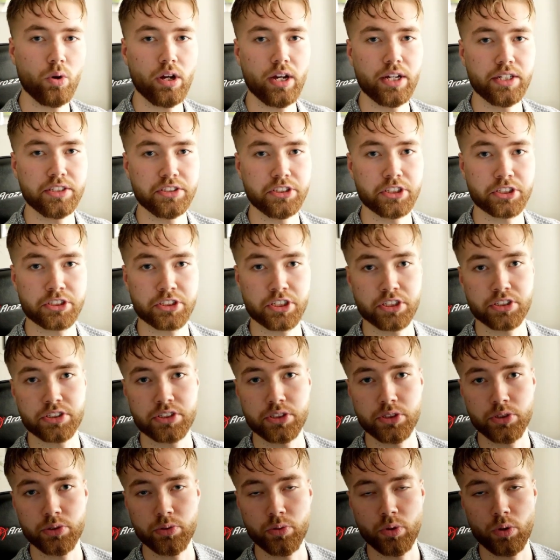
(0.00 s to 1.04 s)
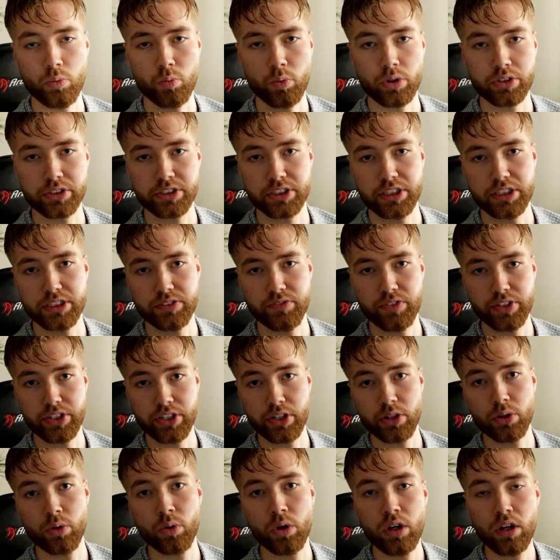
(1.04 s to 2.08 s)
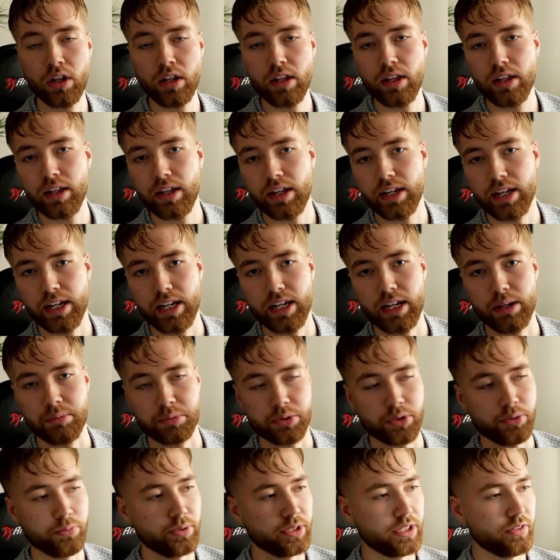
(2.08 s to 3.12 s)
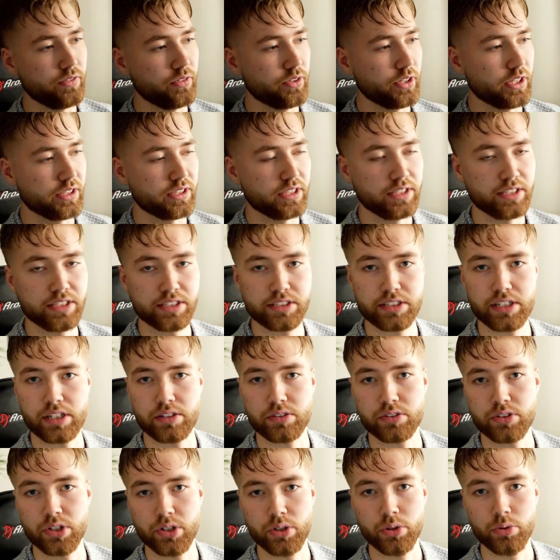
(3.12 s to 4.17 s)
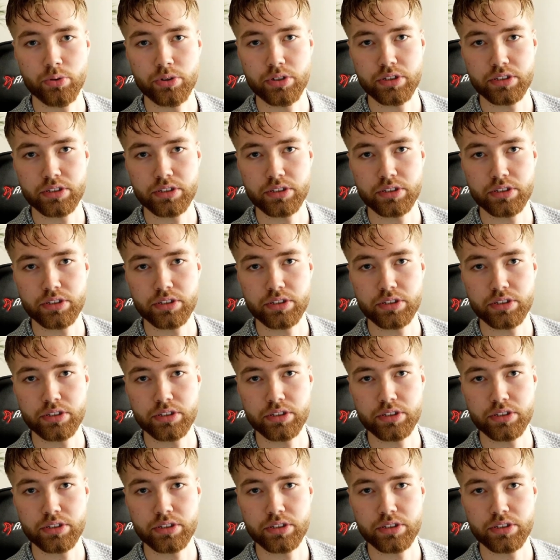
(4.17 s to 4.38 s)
And just because you watch this video, I'm going to be giving you guys a discount code.